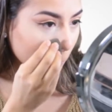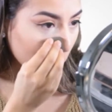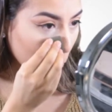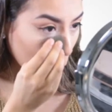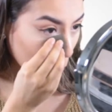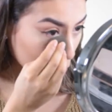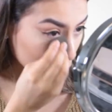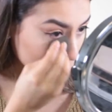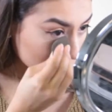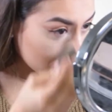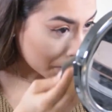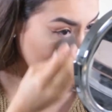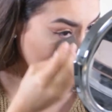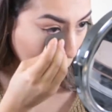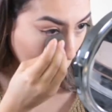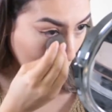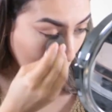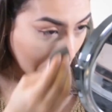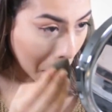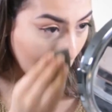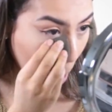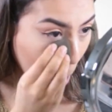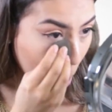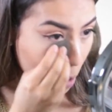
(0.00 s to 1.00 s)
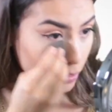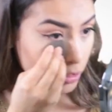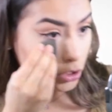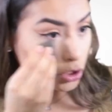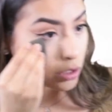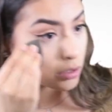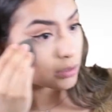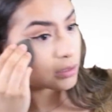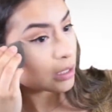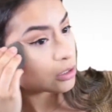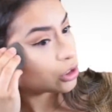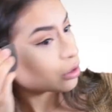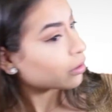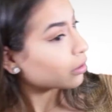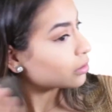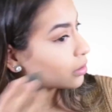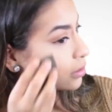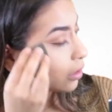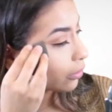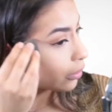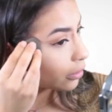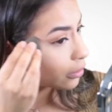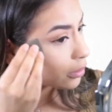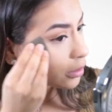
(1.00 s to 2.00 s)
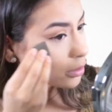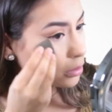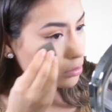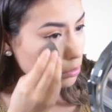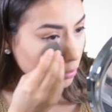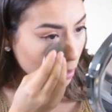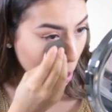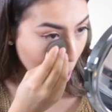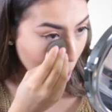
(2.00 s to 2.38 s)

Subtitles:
and all the places that I put my concealer